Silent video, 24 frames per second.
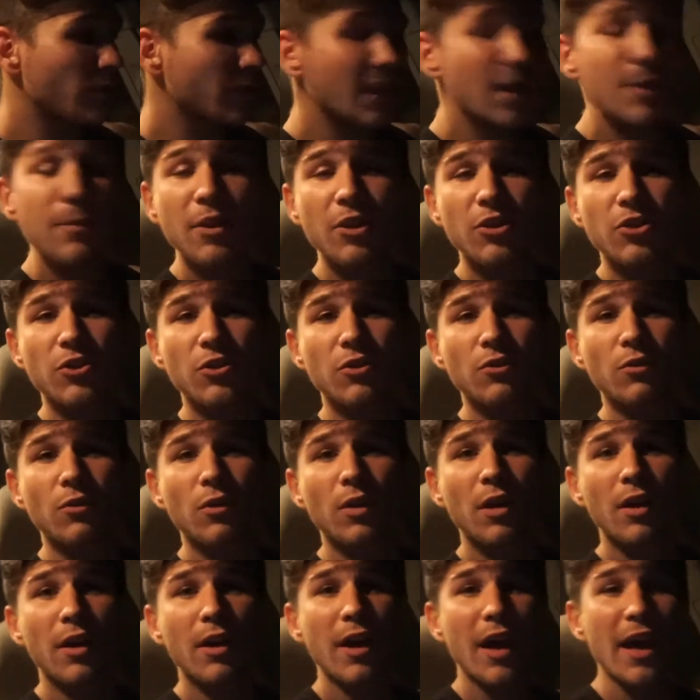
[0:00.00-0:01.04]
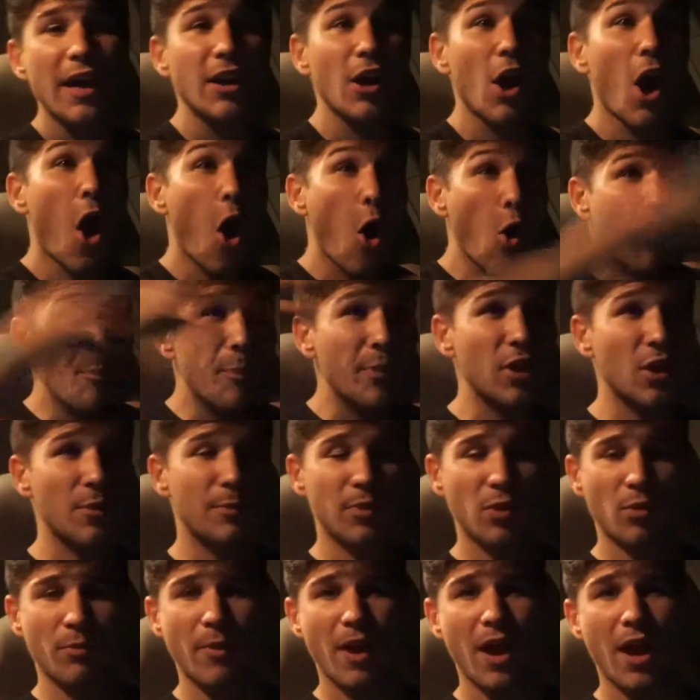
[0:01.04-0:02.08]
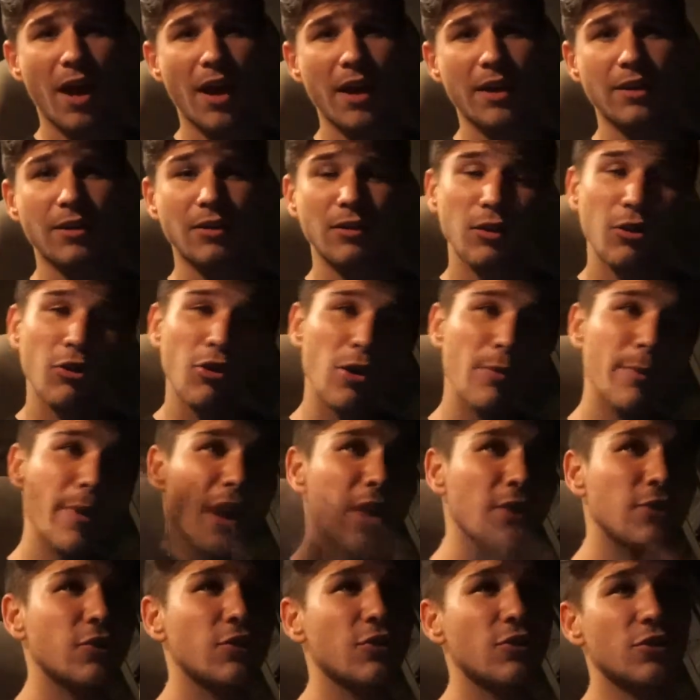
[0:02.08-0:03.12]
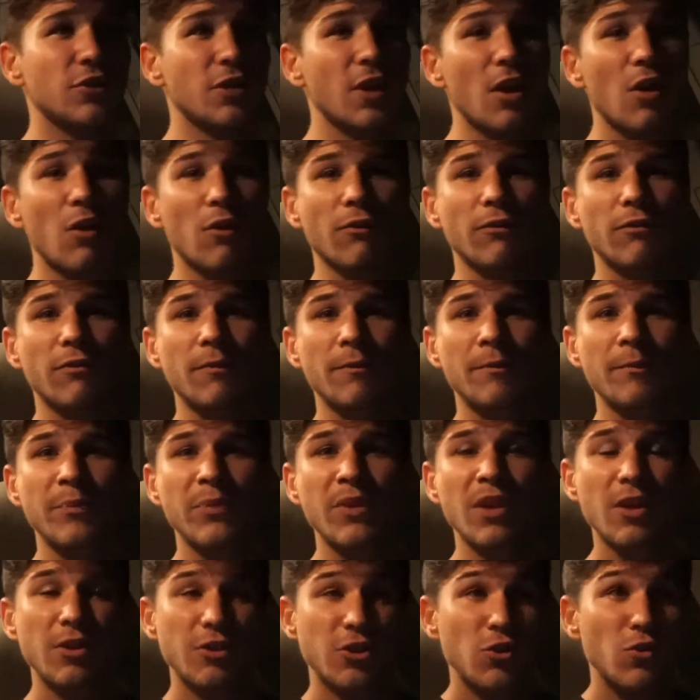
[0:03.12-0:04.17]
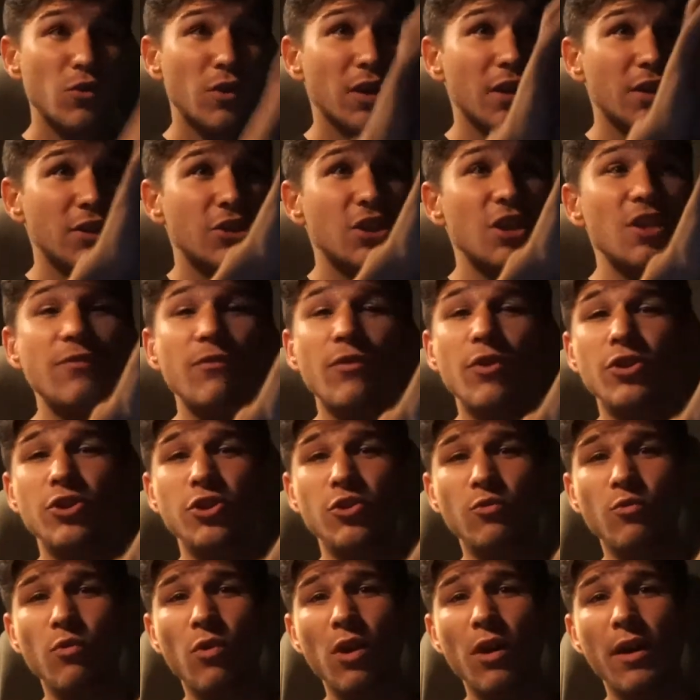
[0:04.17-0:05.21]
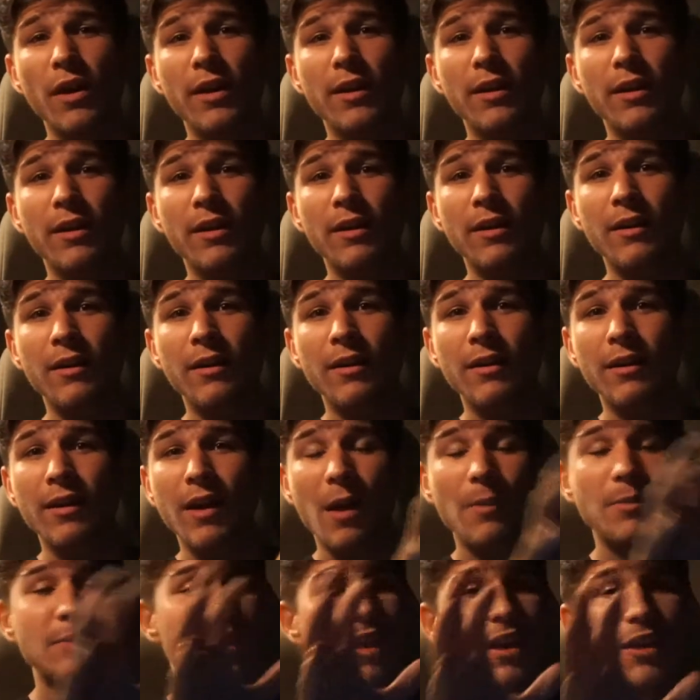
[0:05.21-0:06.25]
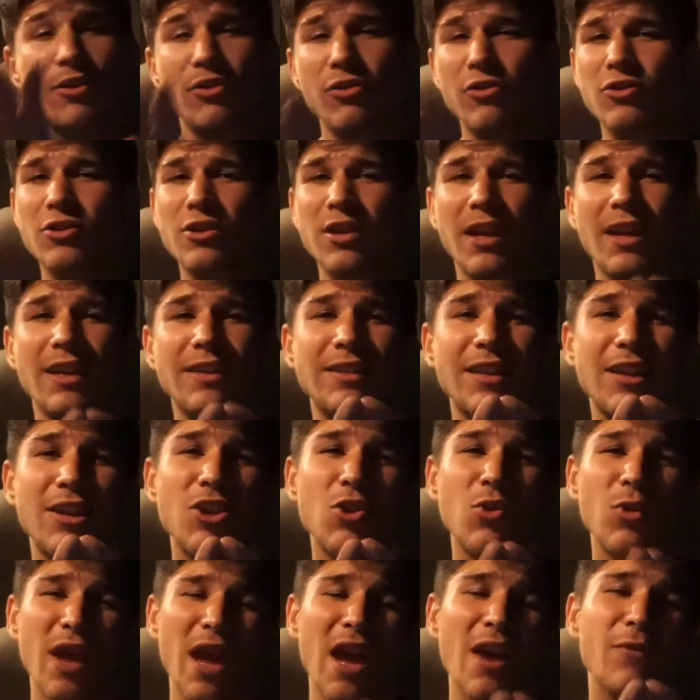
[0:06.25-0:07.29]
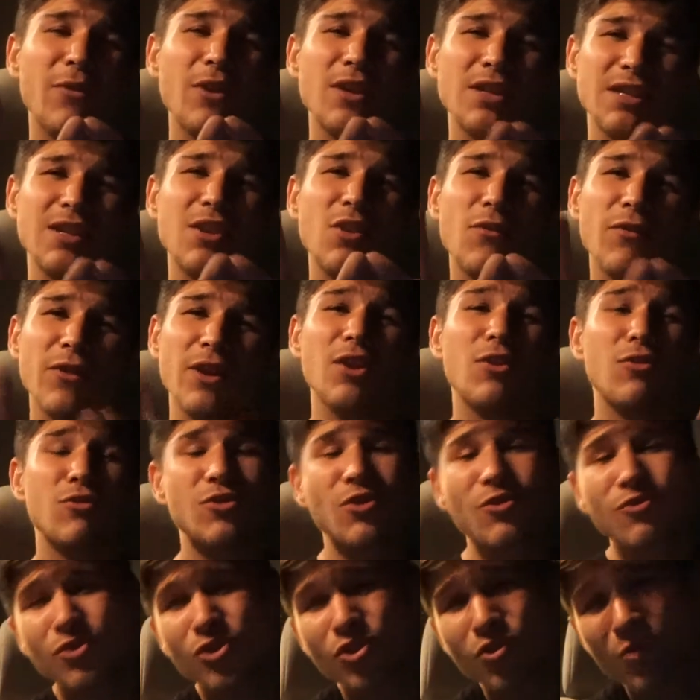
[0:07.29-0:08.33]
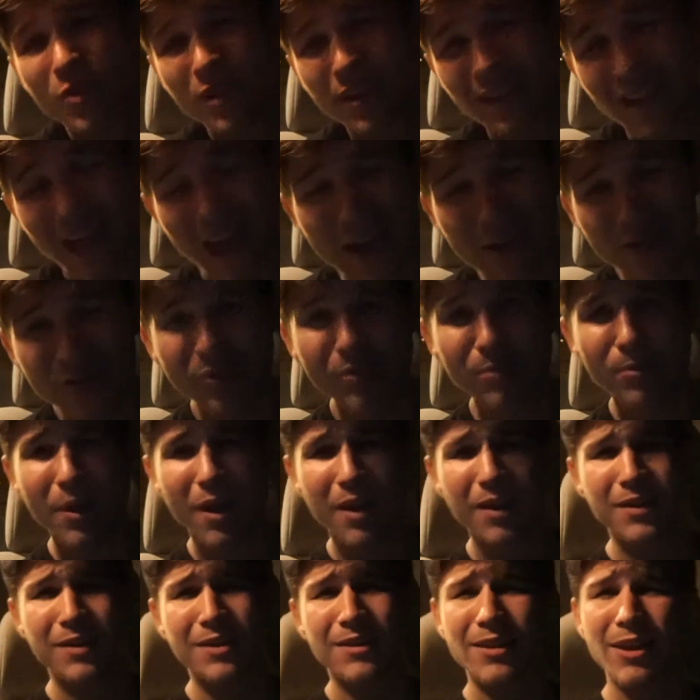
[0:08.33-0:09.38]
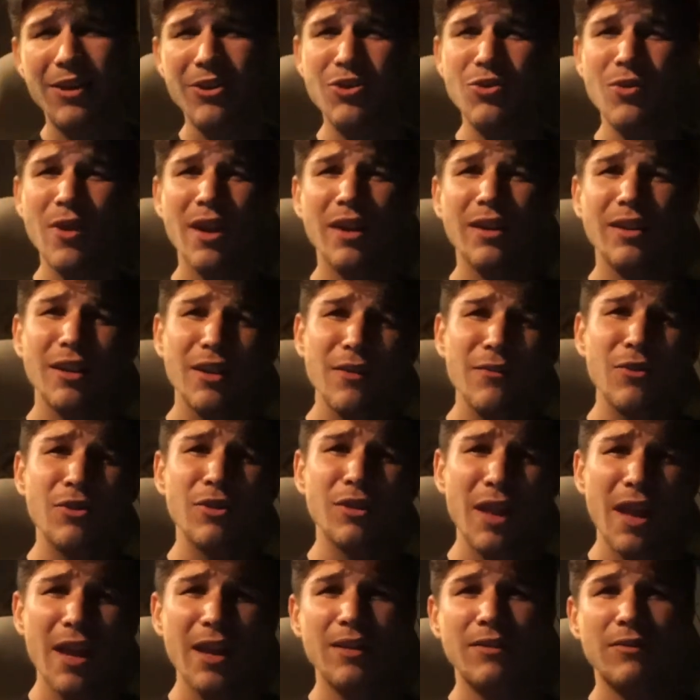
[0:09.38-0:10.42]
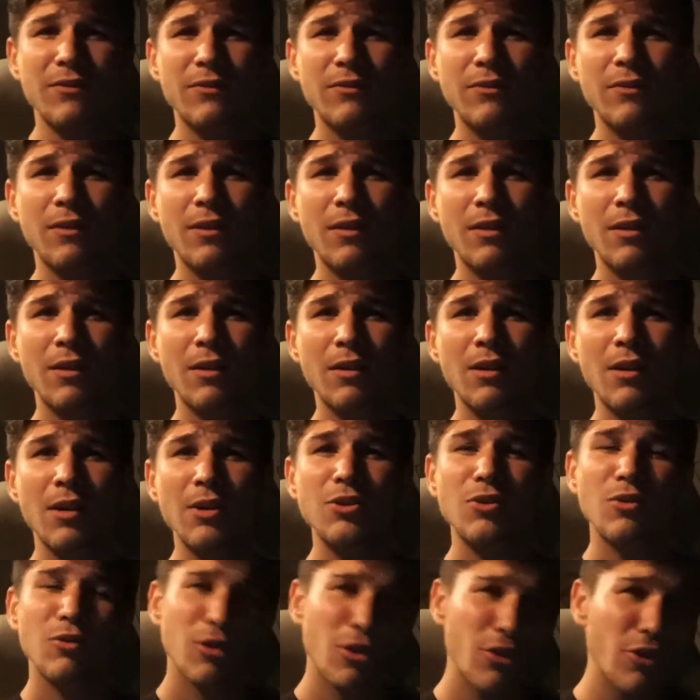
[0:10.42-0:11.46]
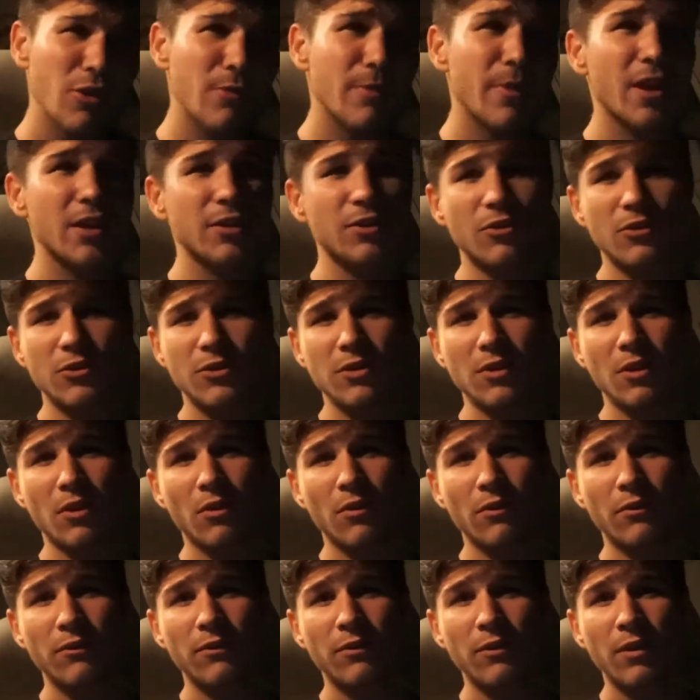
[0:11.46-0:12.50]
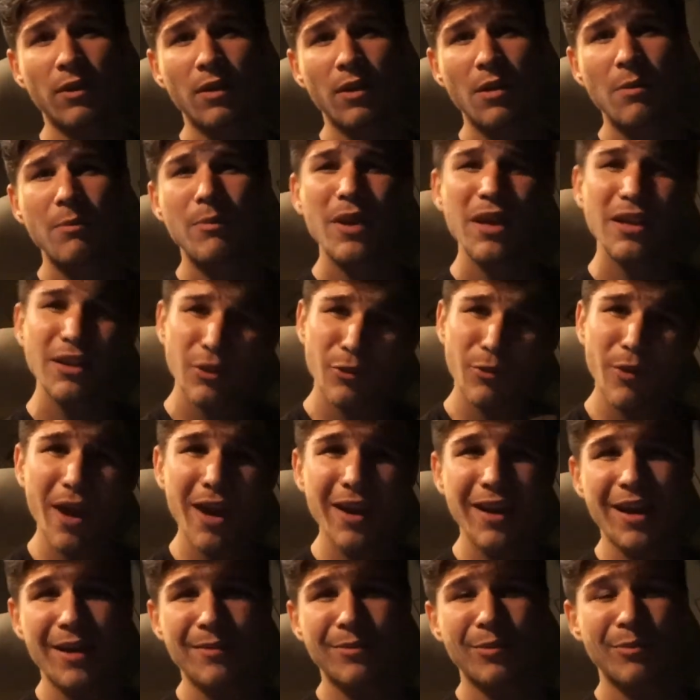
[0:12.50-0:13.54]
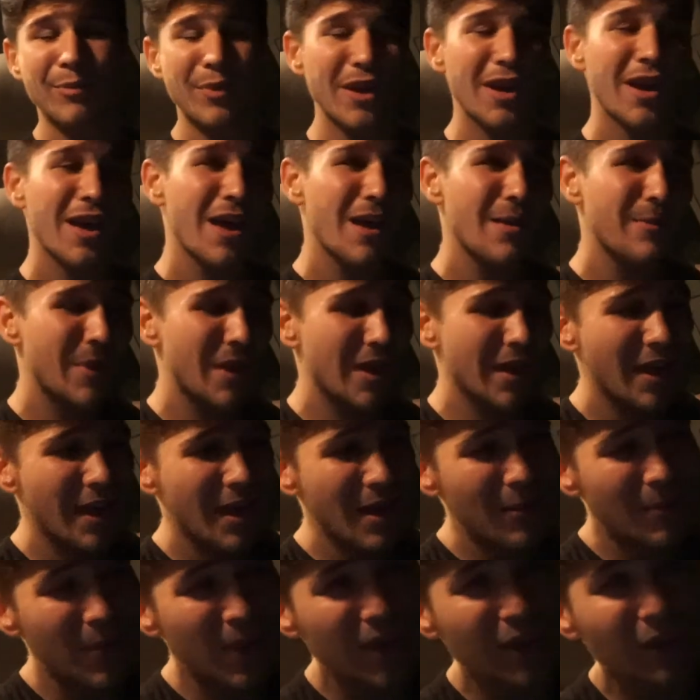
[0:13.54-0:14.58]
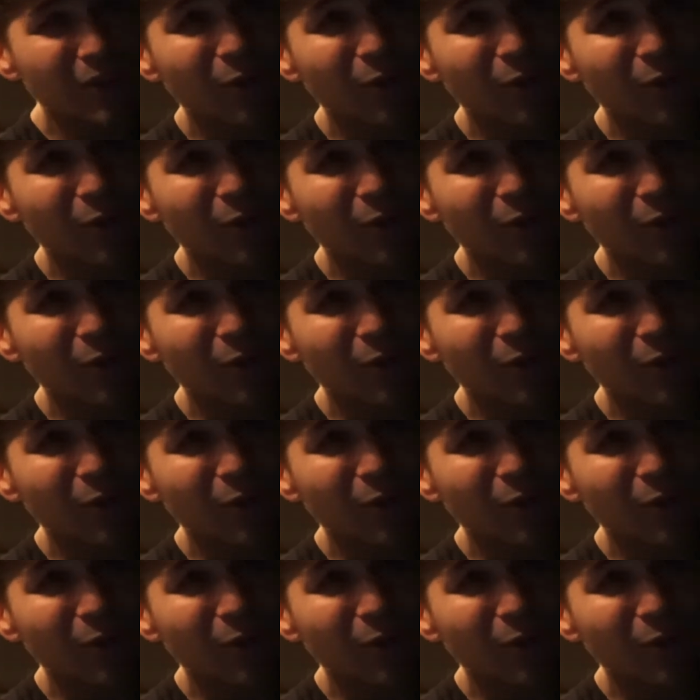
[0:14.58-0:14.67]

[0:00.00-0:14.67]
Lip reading: limit you, and open up your mind, learn about yourself so you can achieve what you want. I'm telling you, just like I tell you in every single video, don't you allow somebody to tell you how to live your life. So learn about yourself. Pick the right apple. Pick the